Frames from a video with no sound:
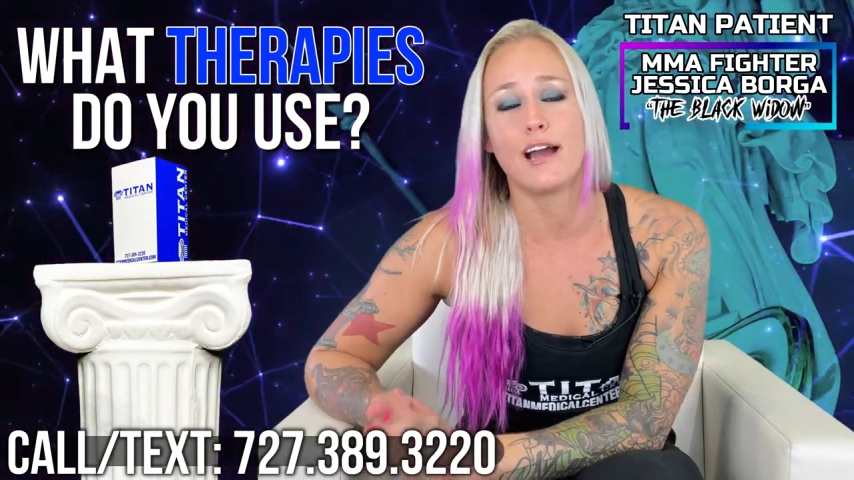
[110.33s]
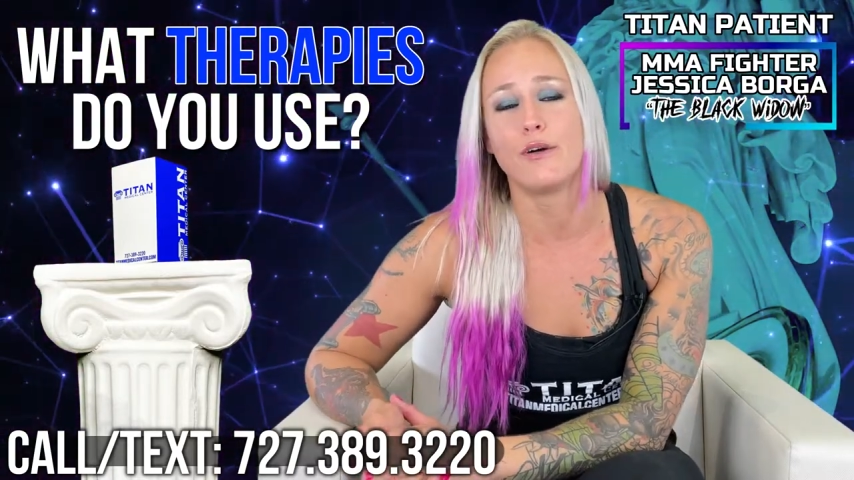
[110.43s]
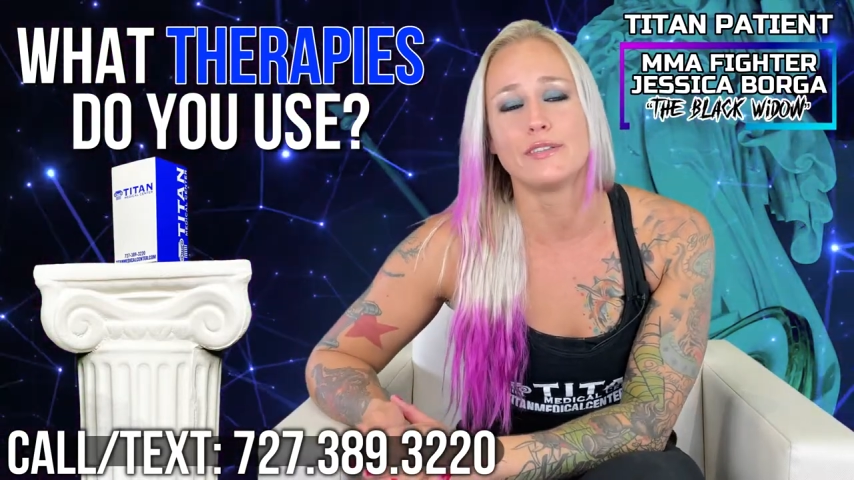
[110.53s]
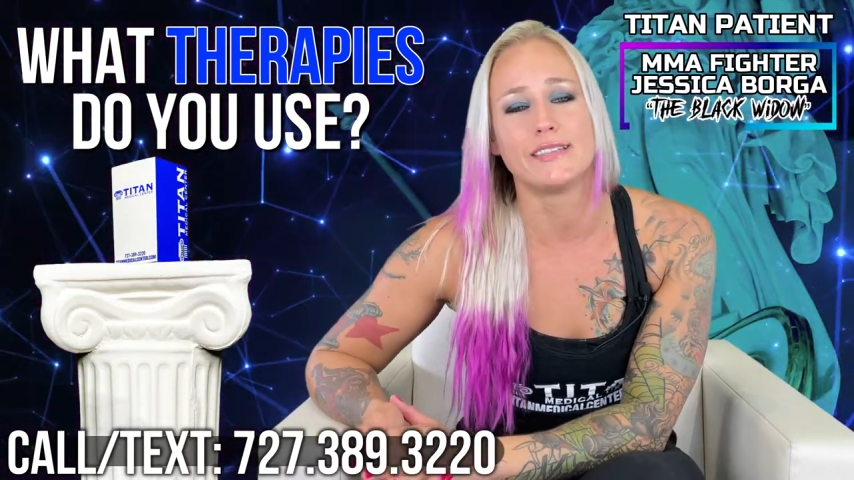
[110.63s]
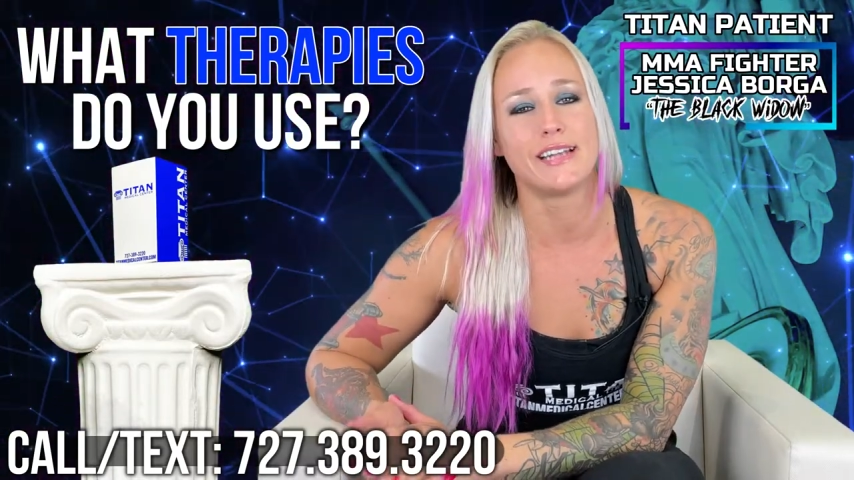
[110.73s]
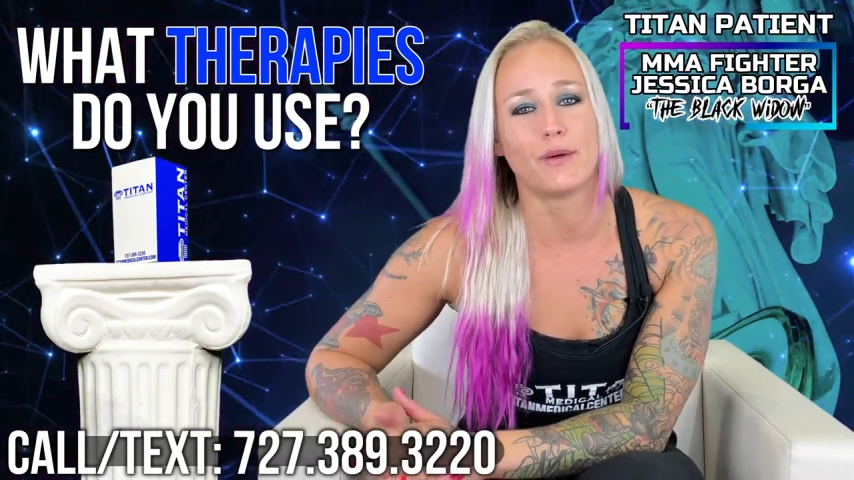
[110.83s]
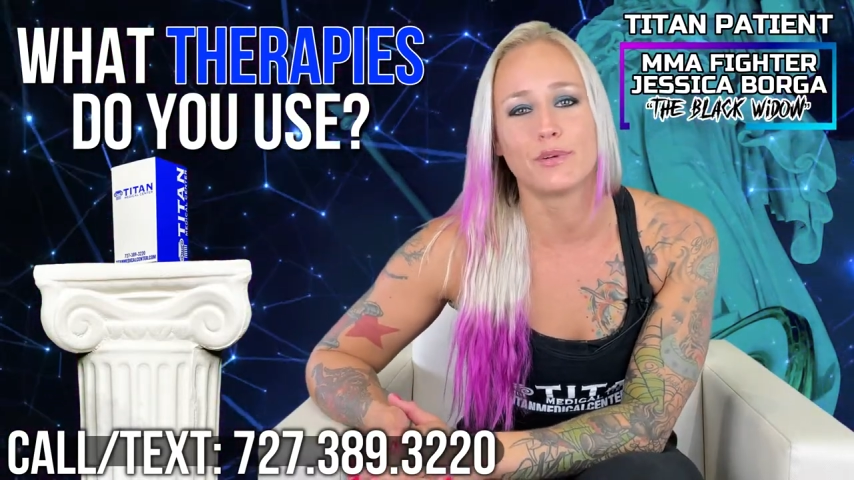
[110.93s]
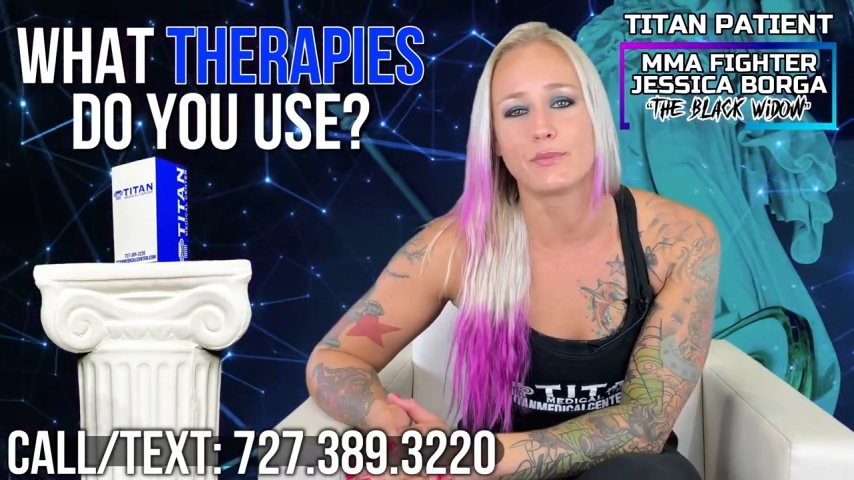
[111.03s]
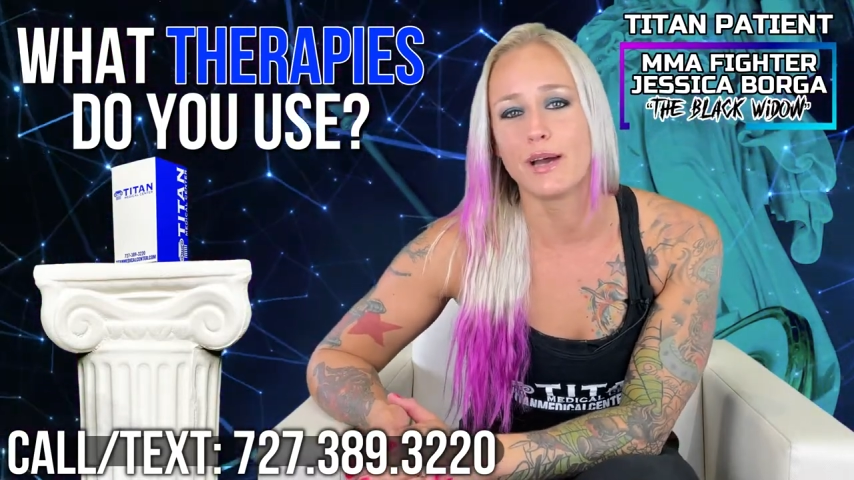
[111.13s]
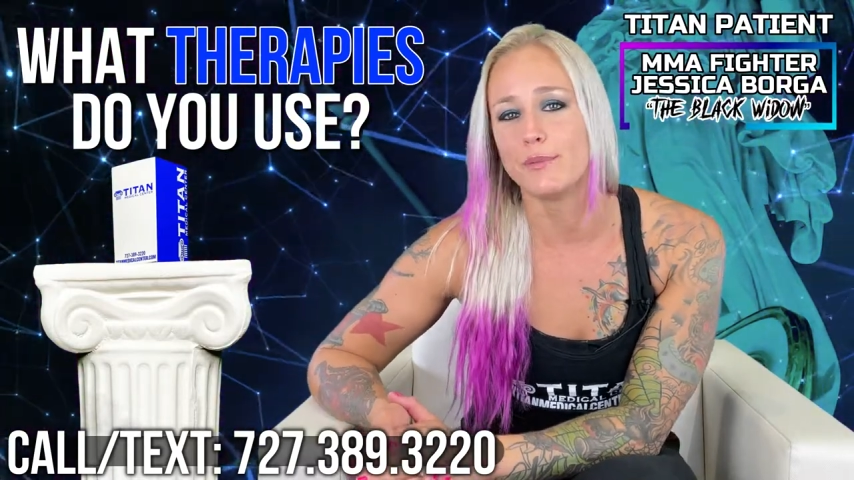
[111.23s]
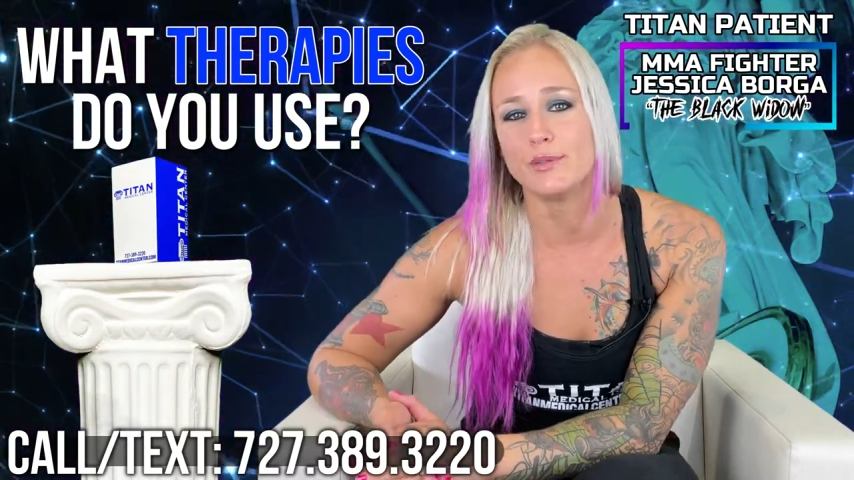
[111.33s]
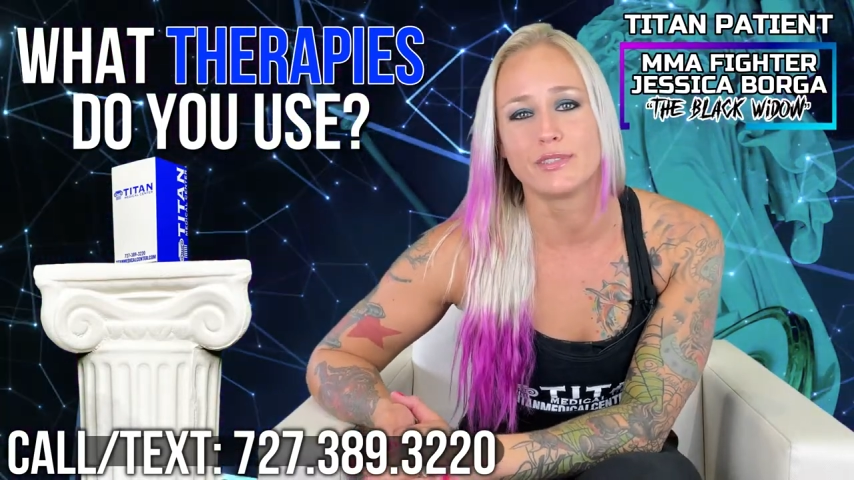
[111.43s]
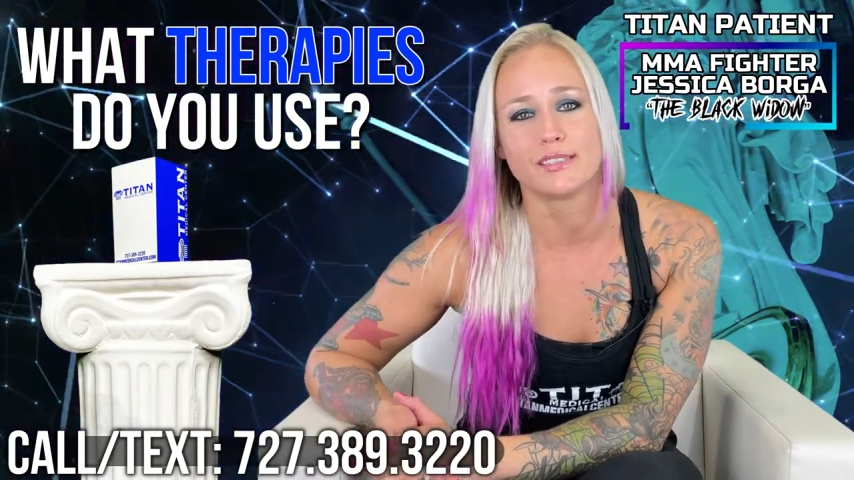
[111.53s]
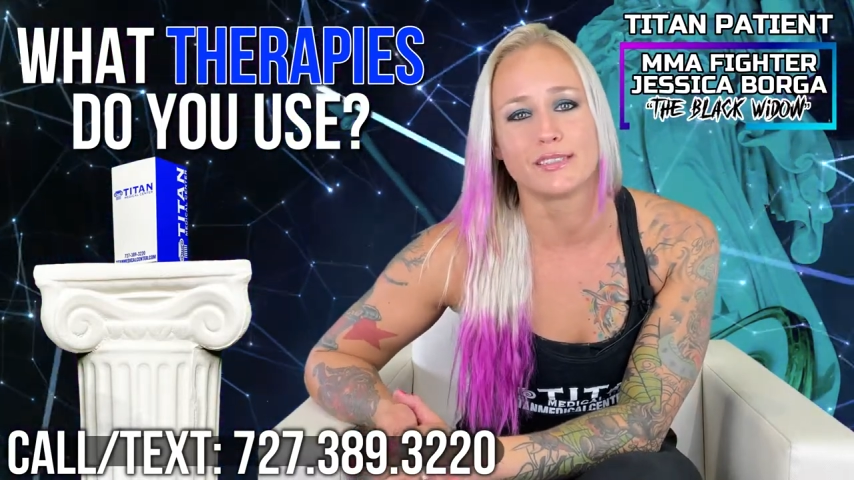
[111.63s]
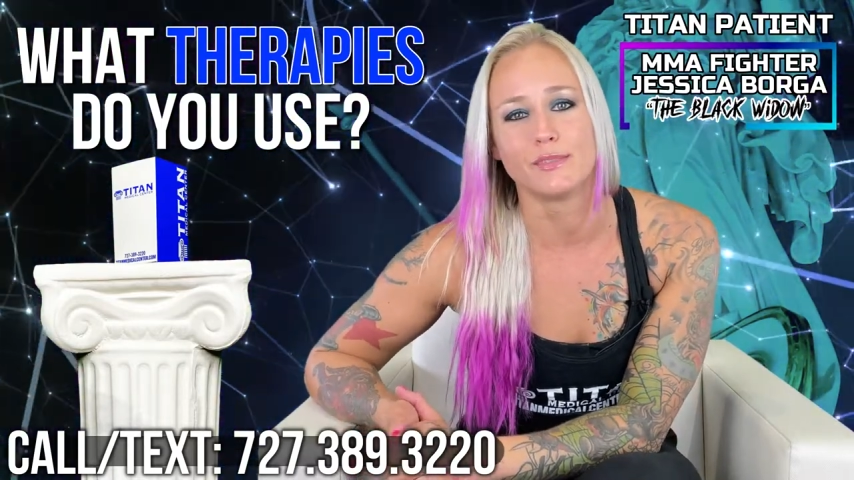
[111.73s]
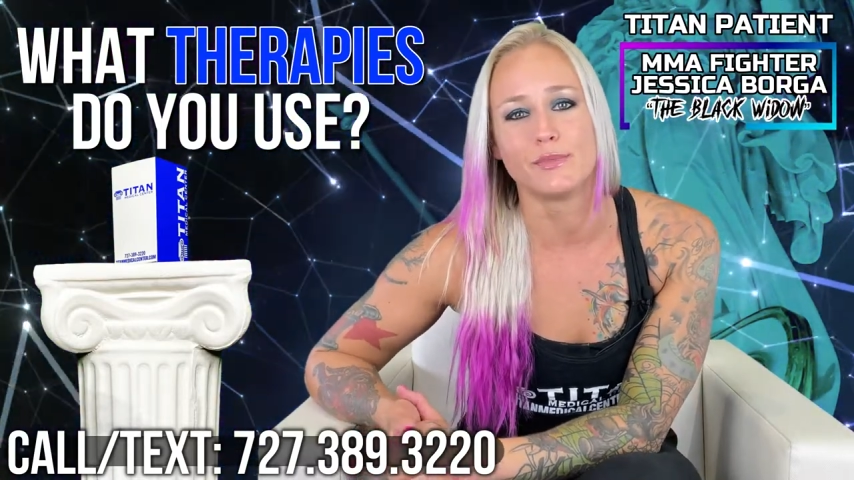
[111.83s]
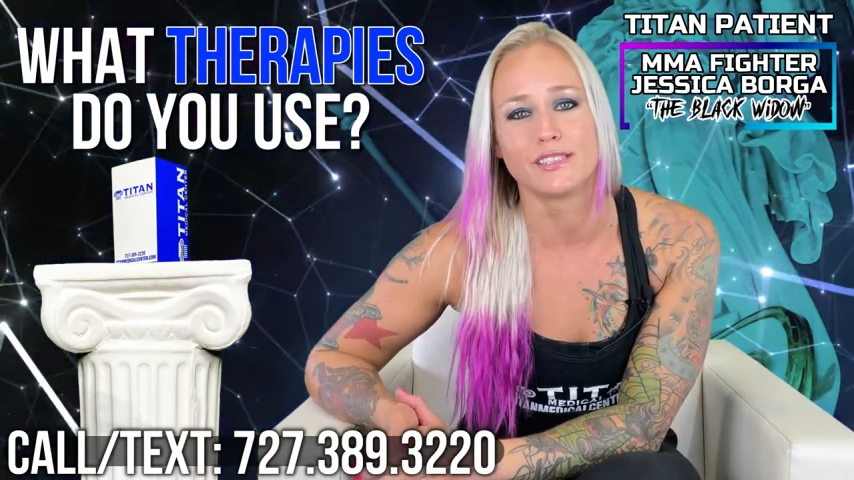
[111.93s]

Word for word: always need help with my immune system.